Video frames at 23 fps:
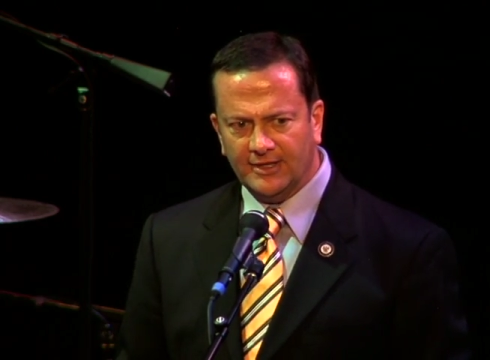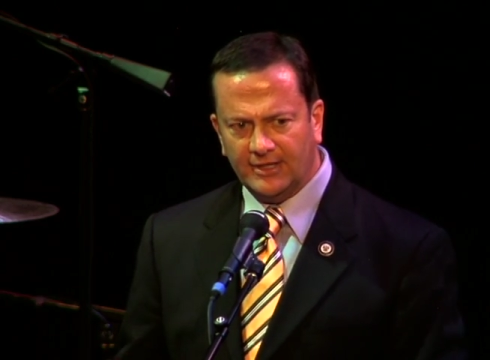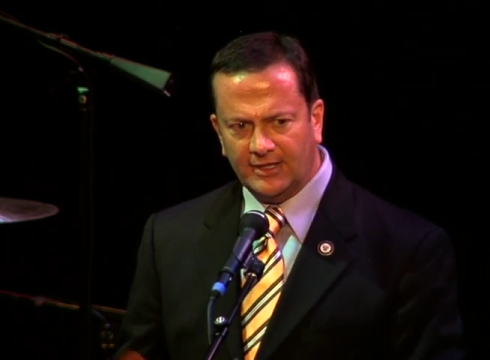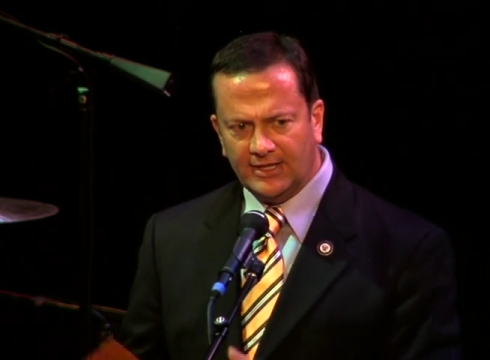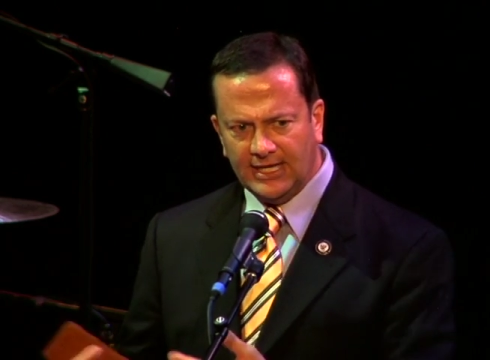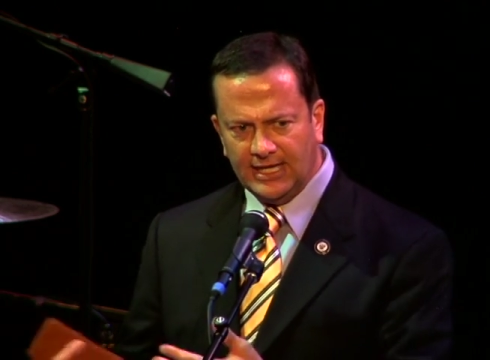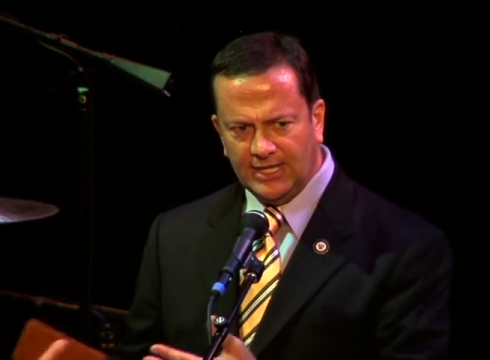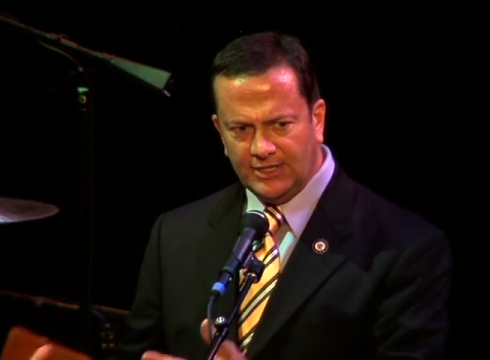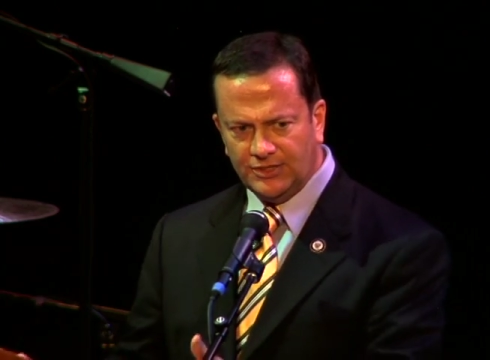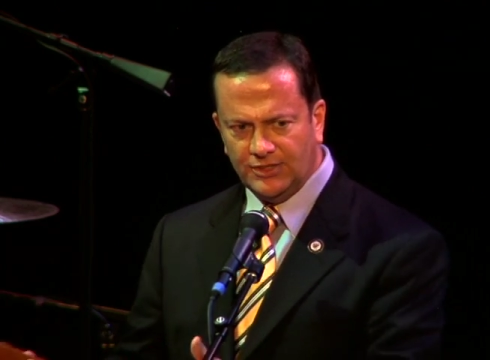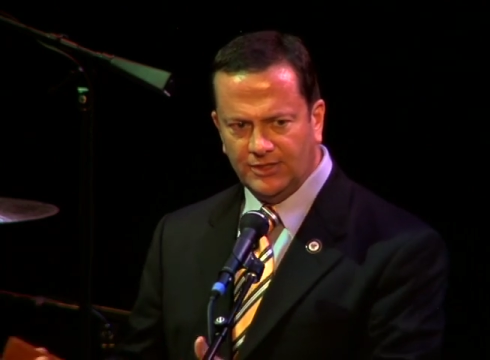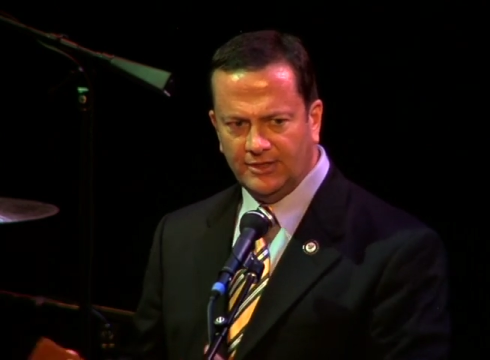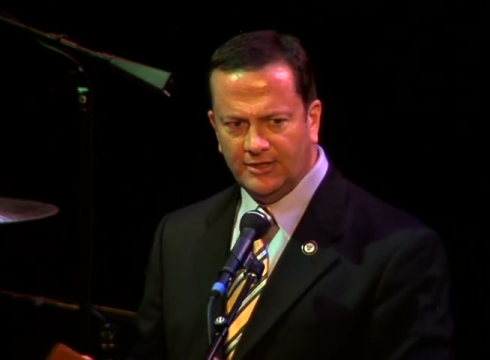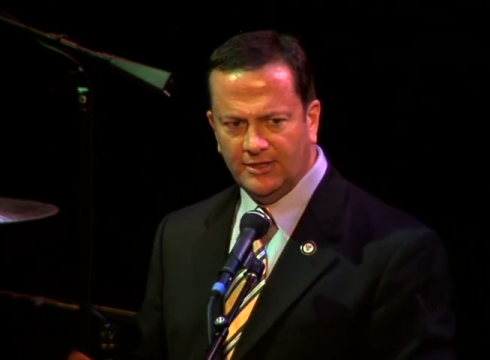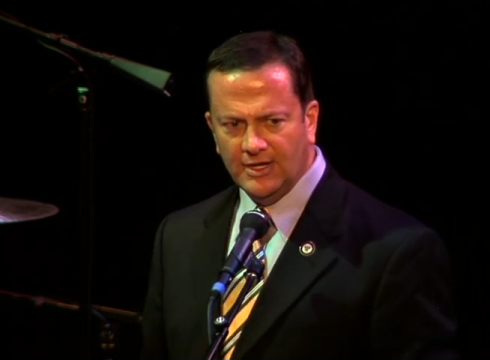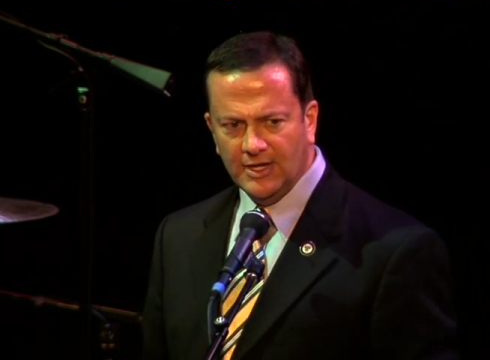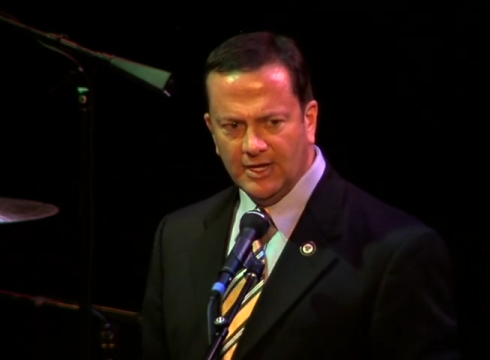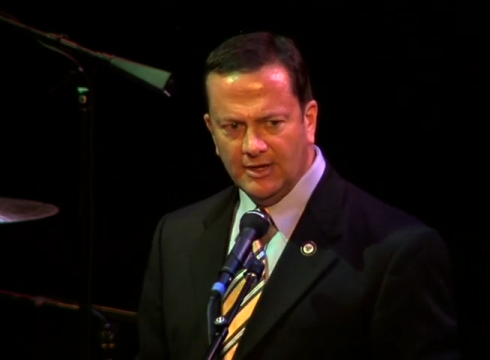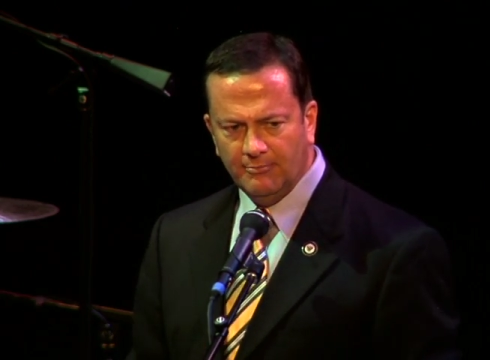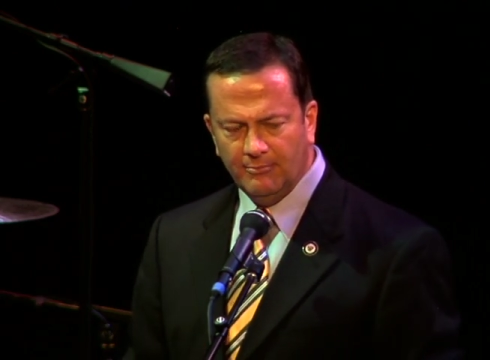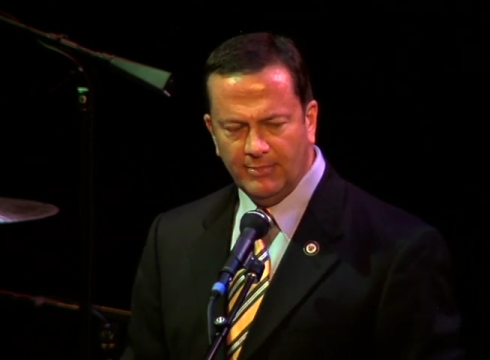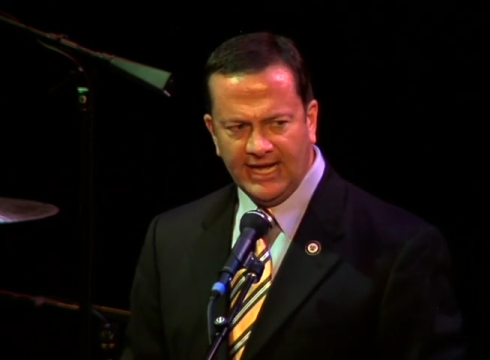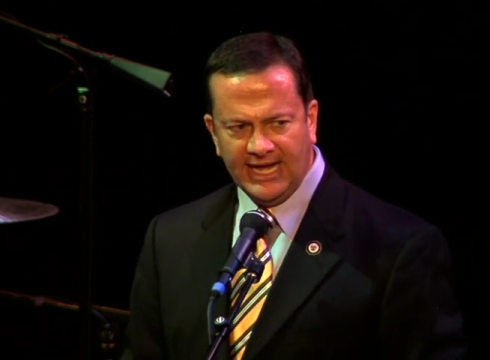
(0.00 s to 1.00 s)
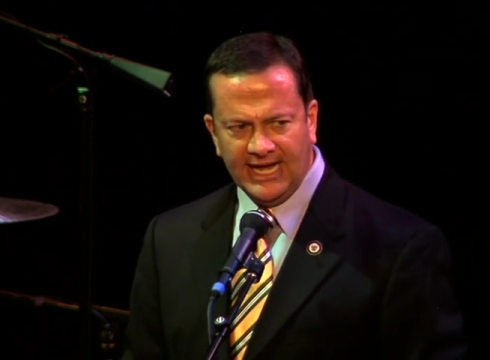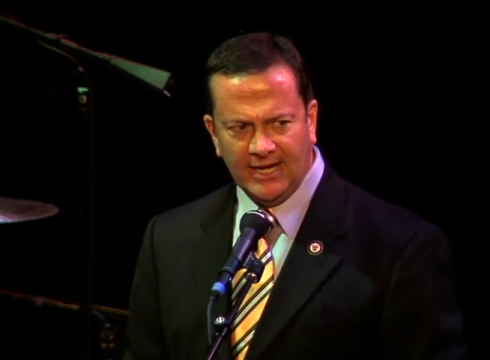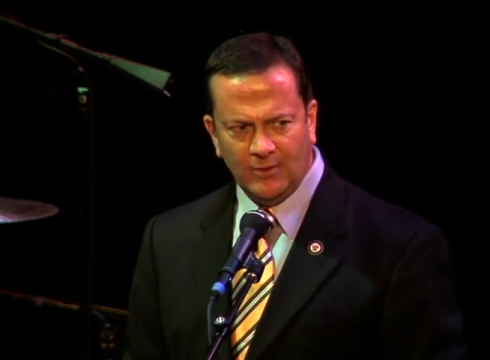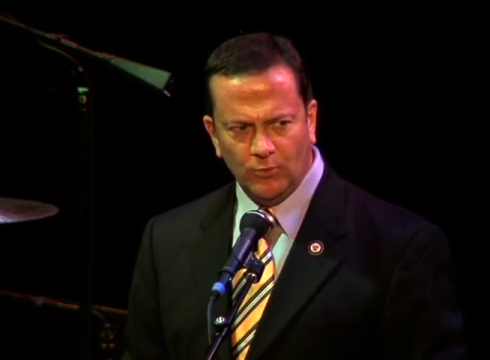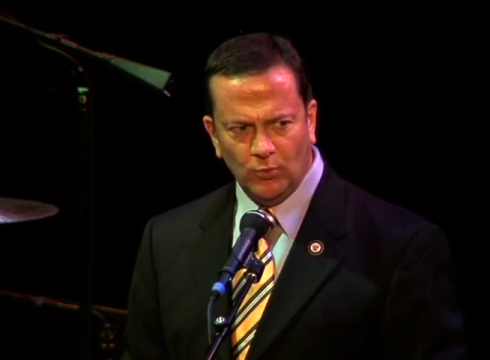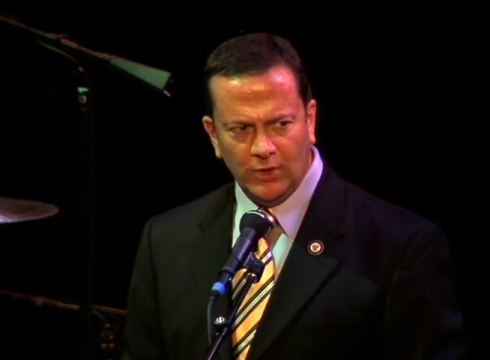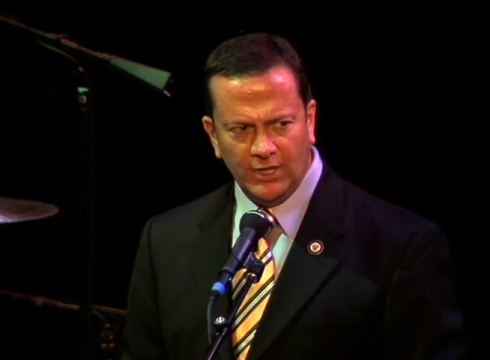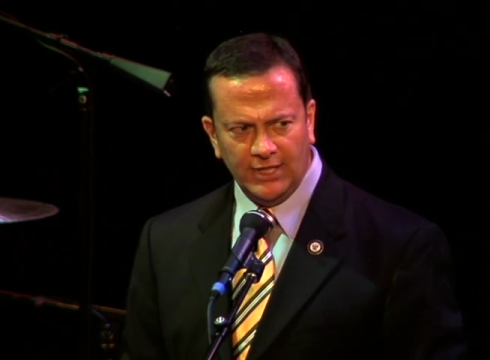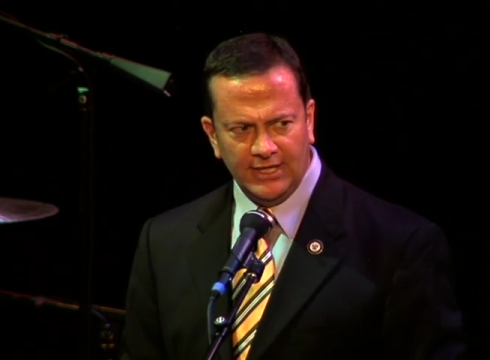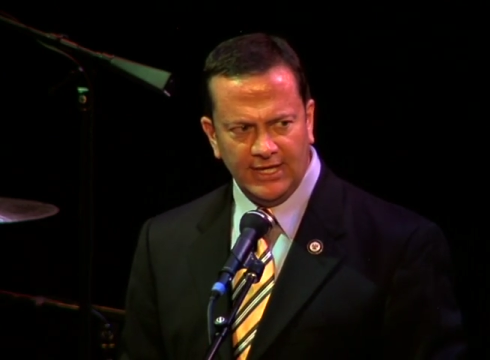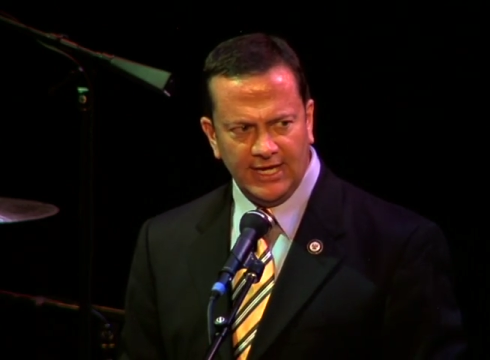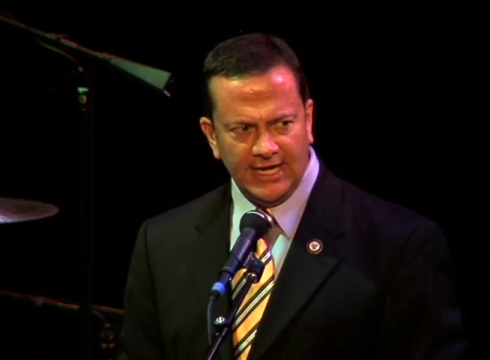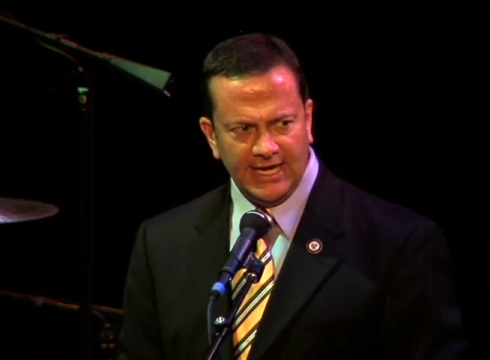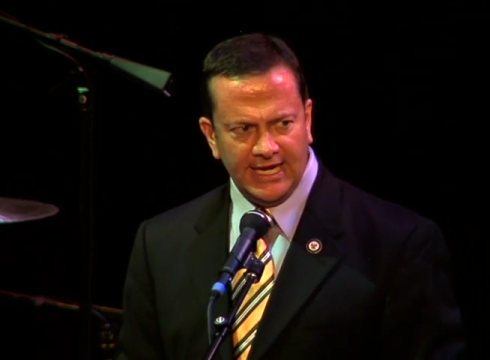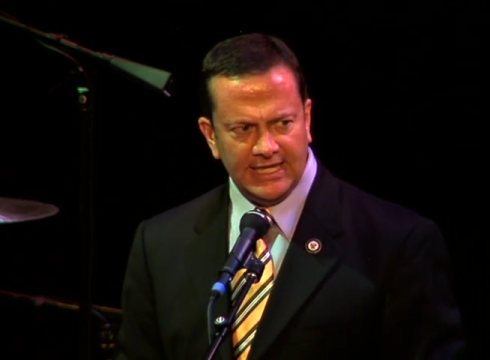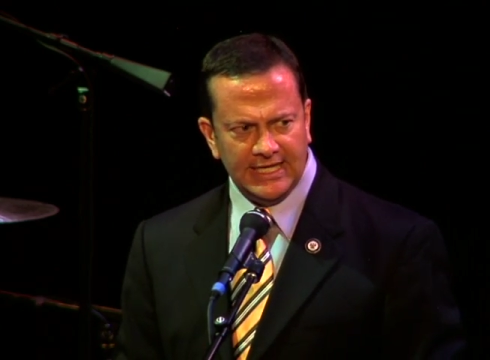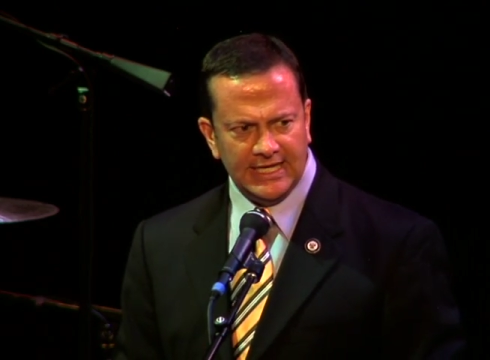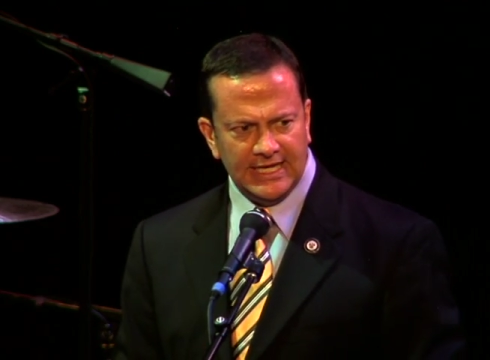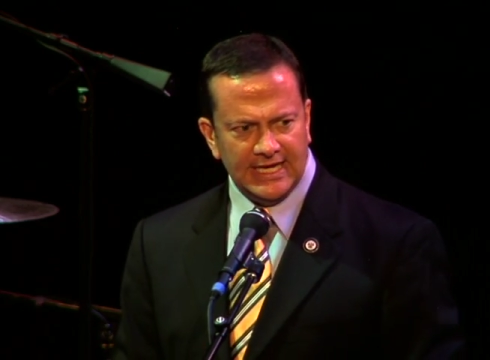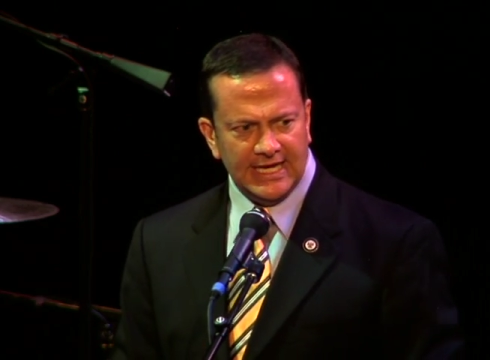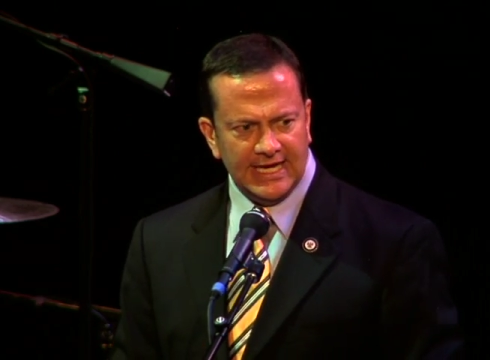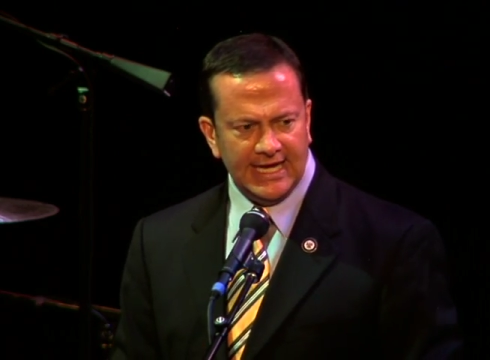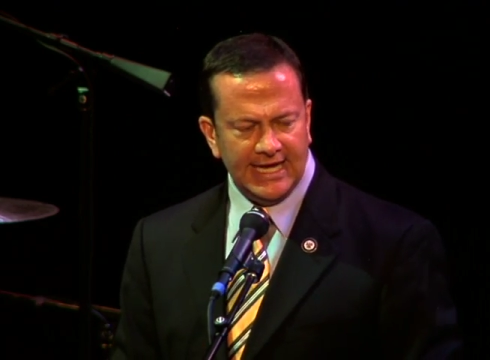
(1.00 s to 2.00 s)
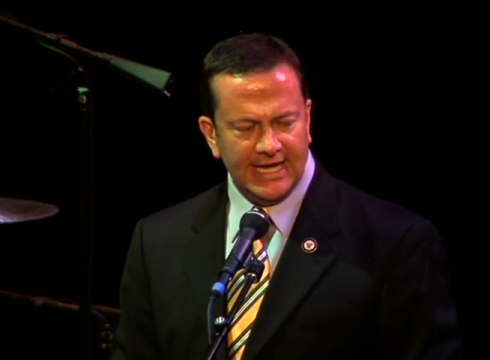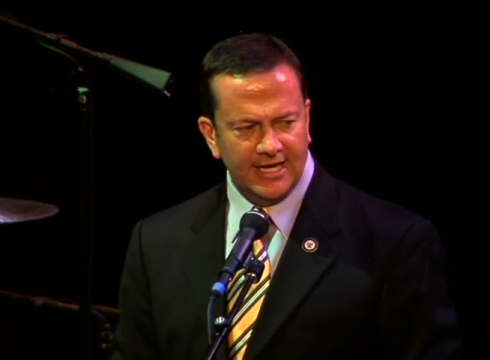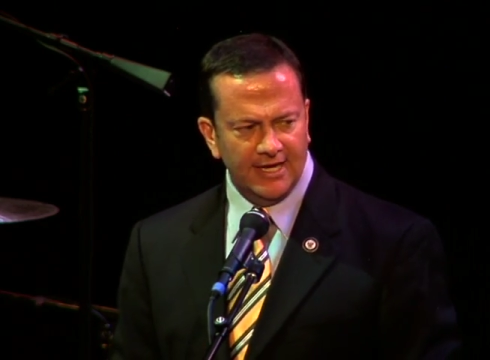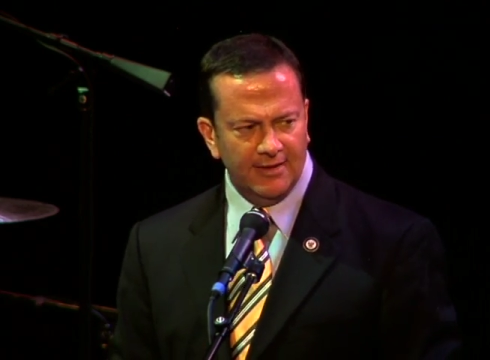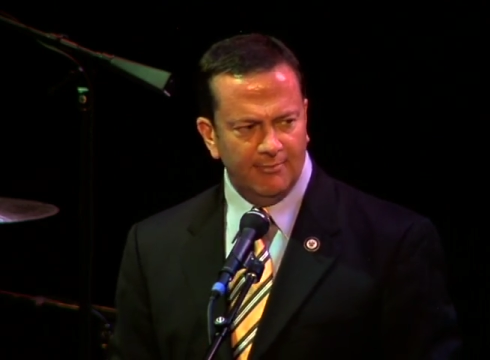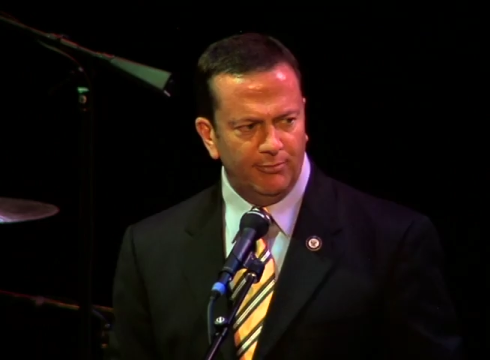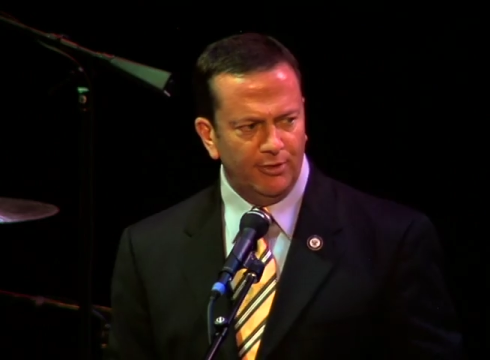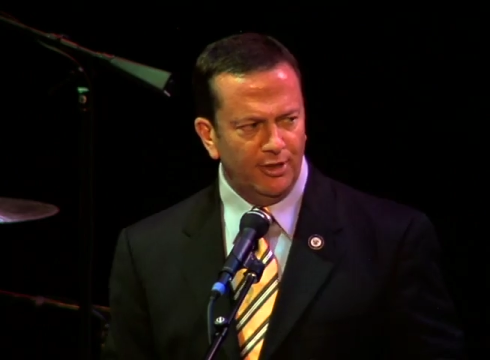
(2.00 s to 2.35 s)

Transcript: a Cajun band one night and a